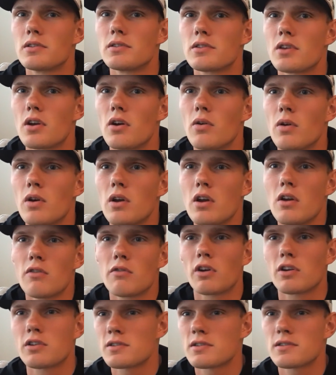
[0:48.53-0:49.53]
So
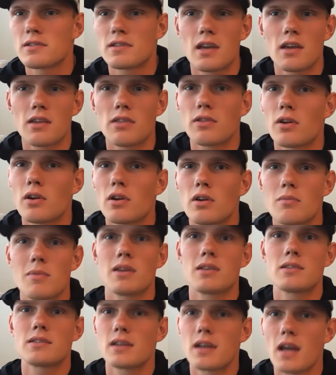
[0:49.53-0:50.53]
for us to take 30
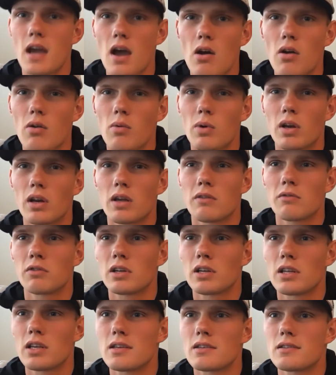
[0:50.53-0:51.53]
minutes, an hour, whatever
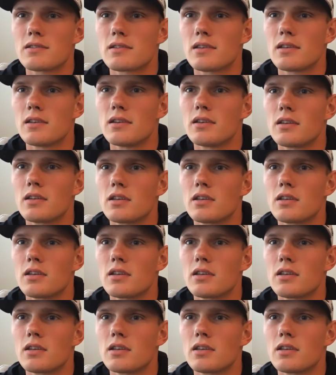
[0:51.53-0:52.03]
it is, and,